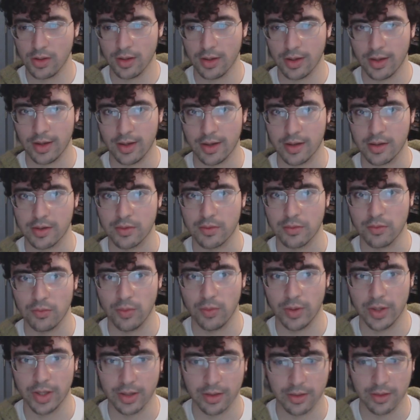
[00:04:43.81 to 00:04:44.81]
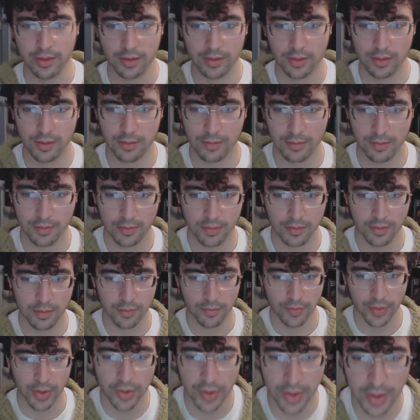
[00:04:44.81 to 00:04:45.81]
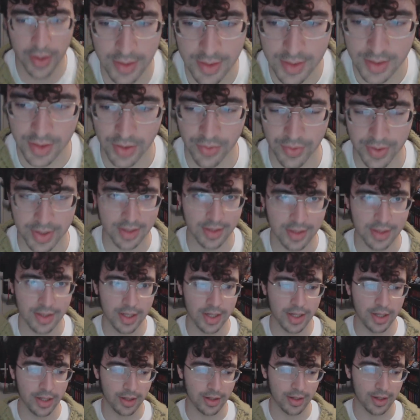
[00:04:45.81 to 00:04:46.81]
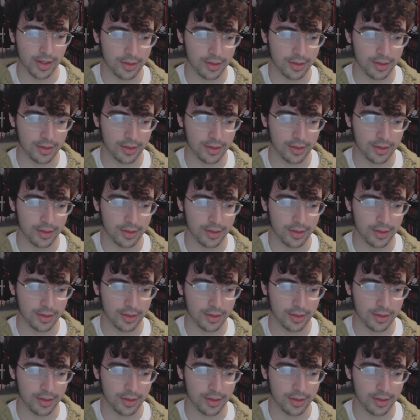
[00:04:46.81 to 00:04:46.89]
and what it really the series needed at